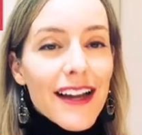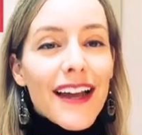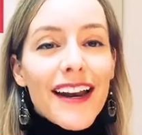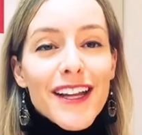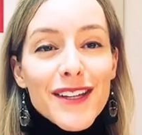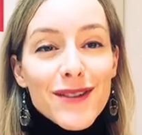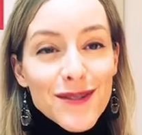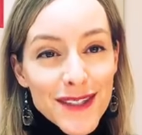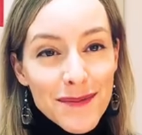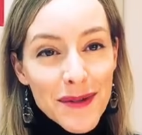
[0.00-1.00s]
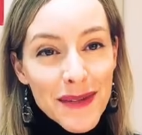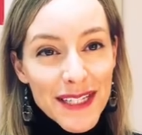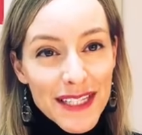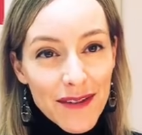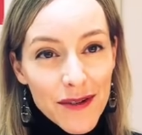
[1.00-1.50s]
And I use them in my
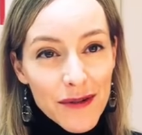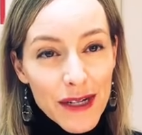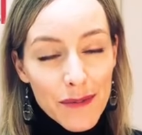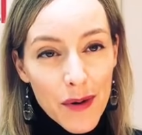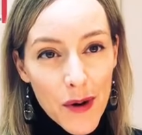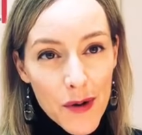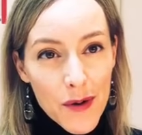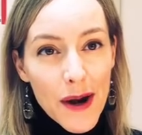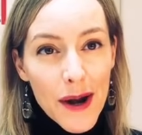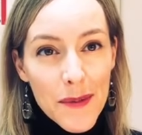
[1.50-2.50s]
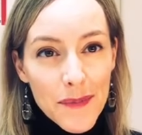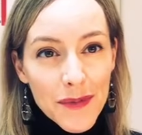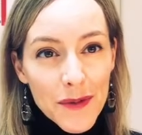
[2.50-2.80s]
7-week program